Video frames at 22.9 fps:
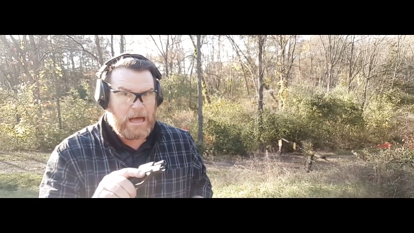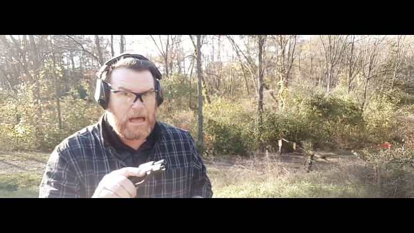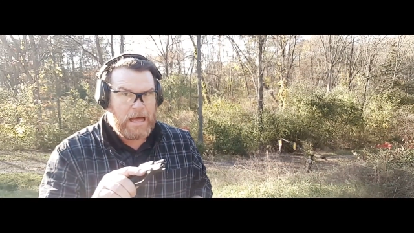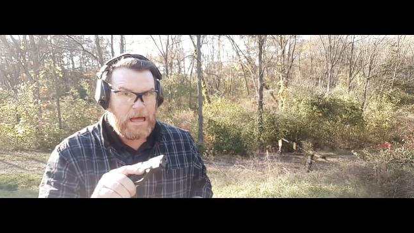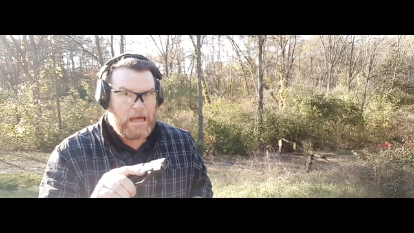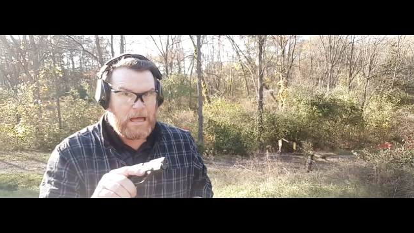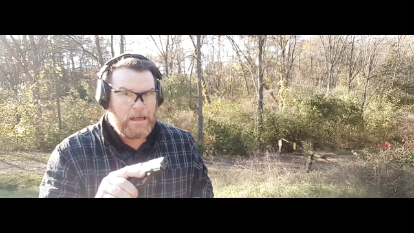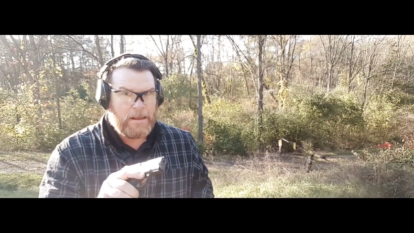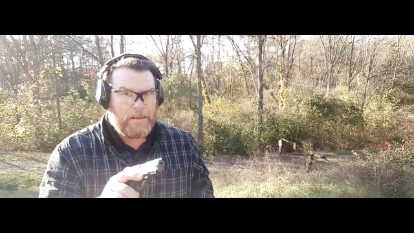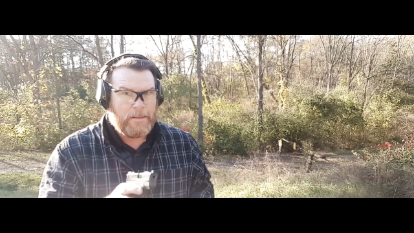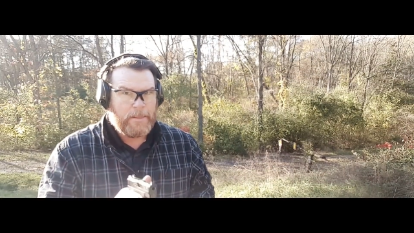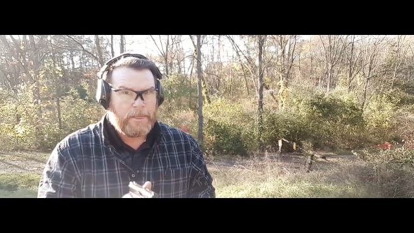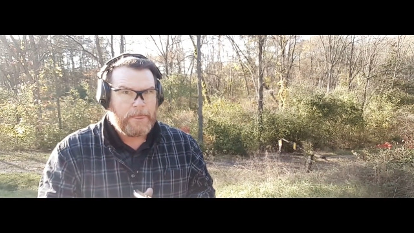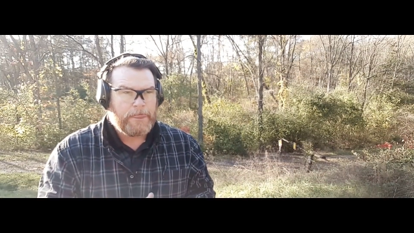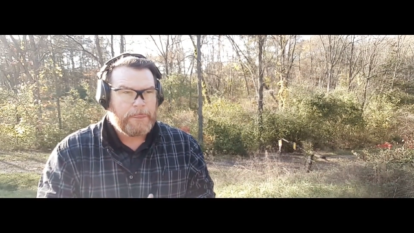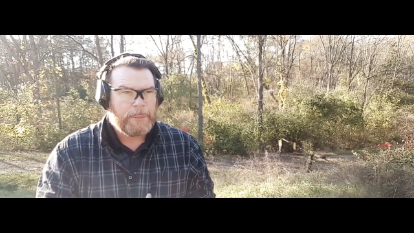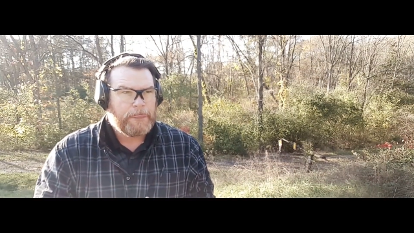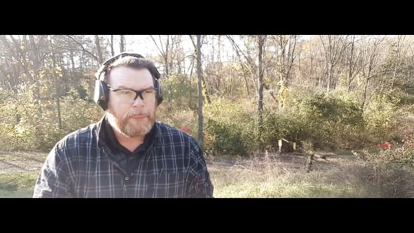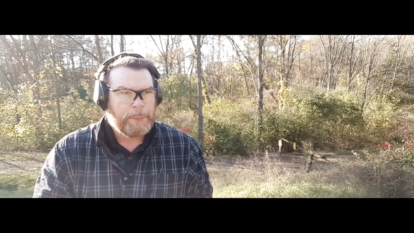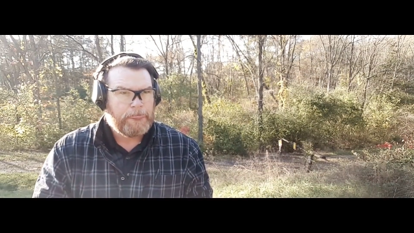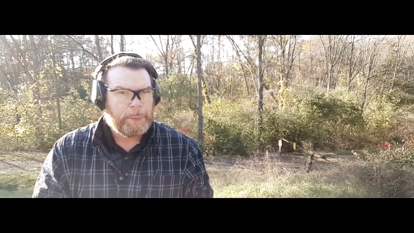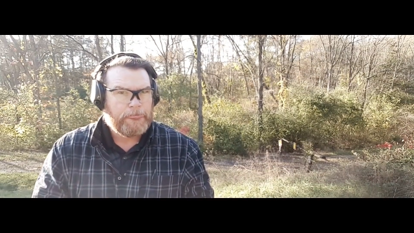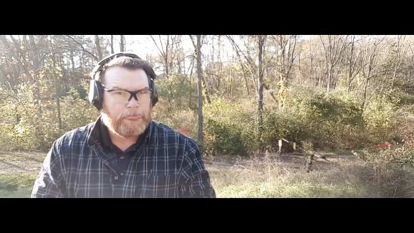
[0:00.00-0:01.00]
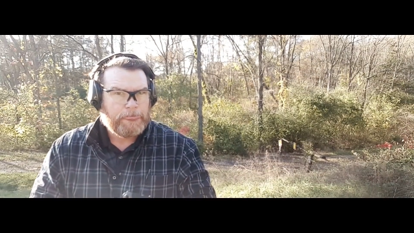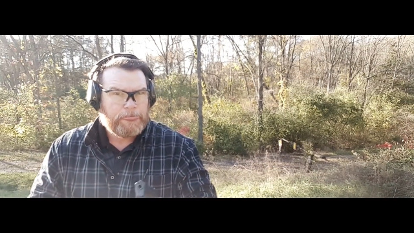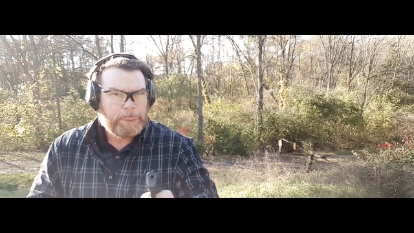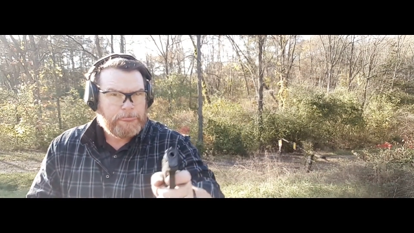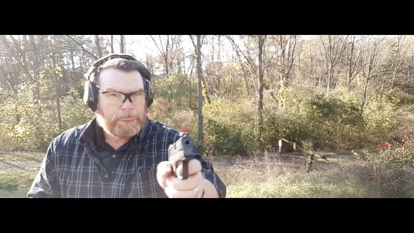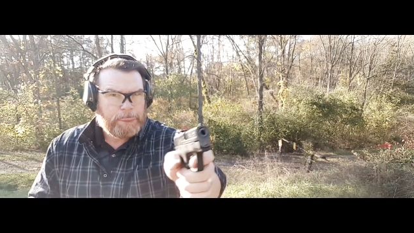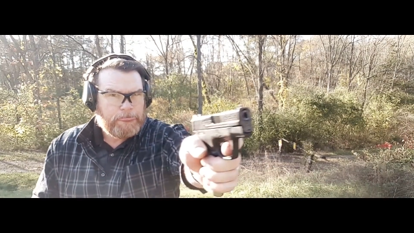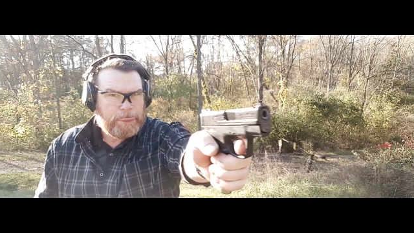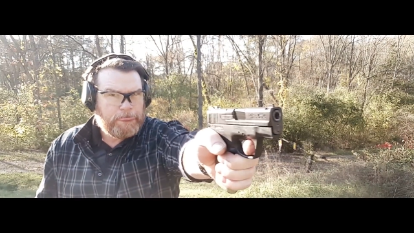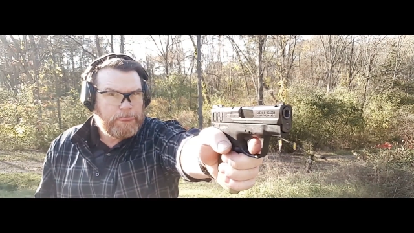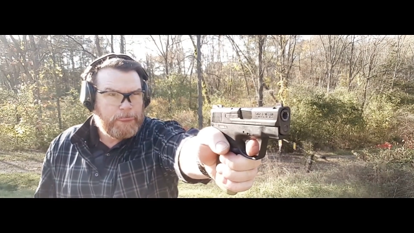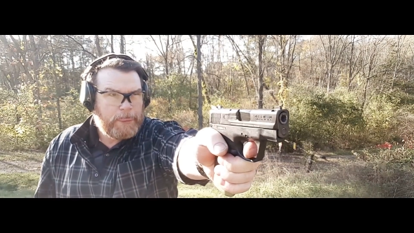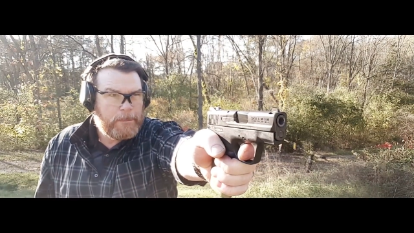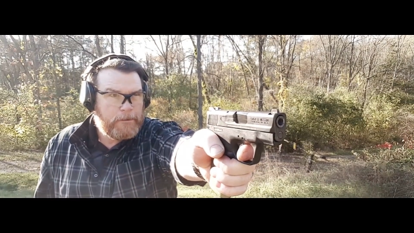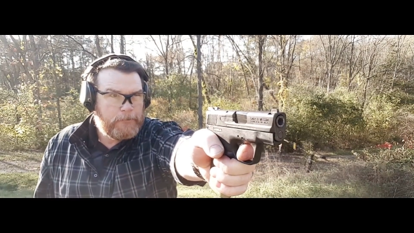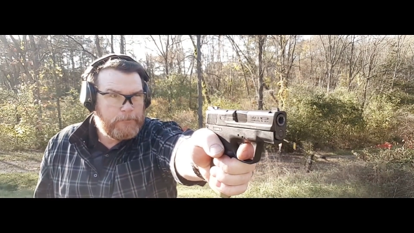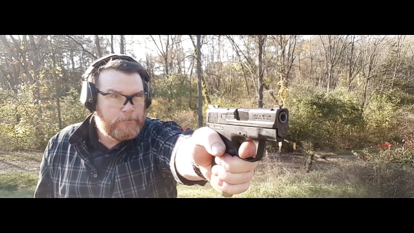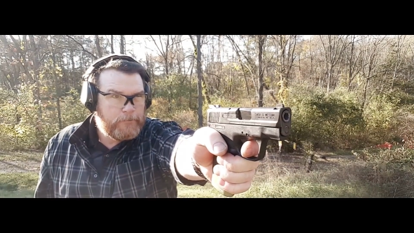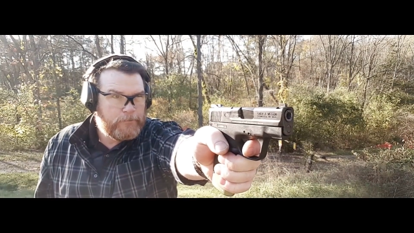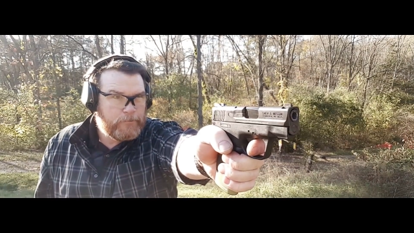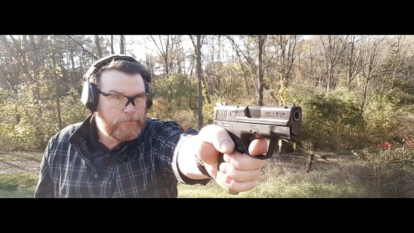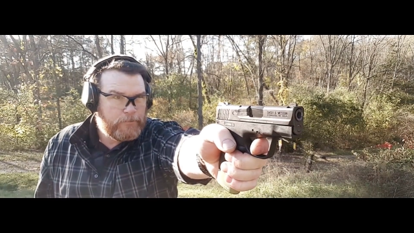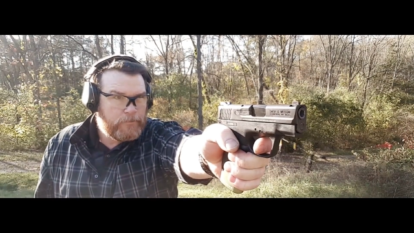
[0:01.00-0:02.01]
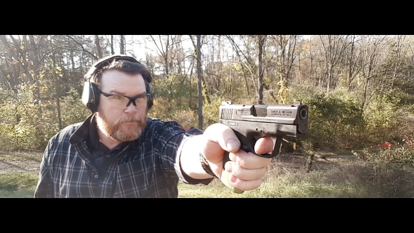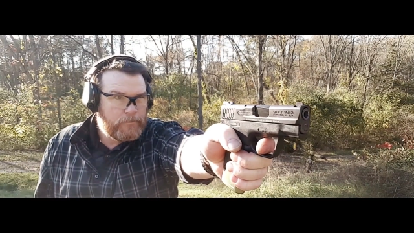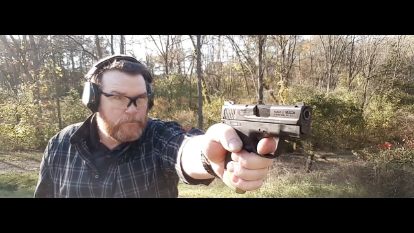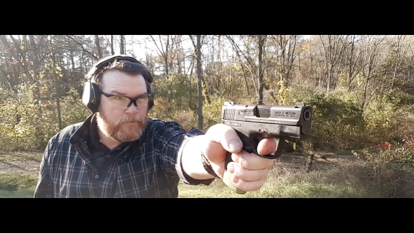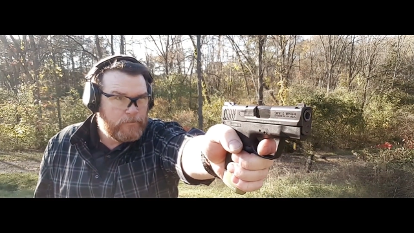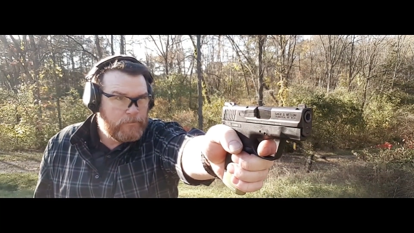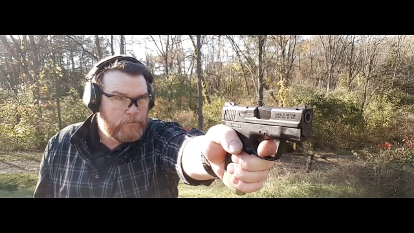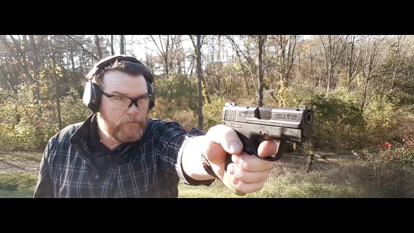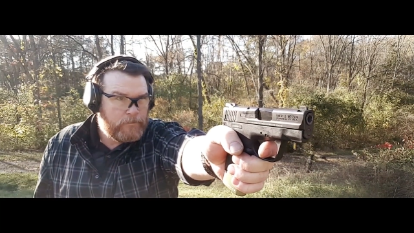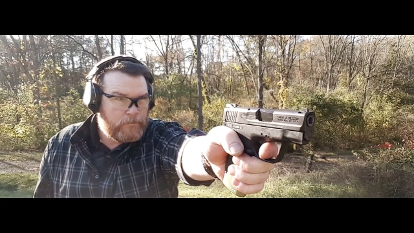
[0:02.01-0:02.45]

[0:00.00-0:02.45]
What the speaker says: (no one is talking)